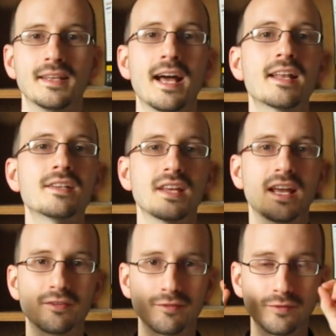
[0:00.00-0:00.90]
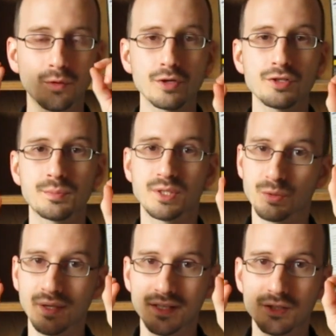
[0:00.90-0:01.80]
That is a force
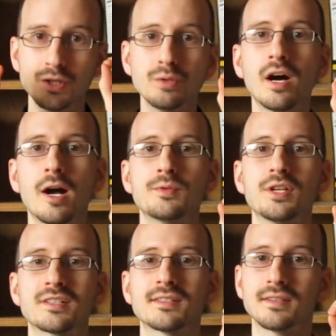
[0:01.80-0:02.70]
between two objects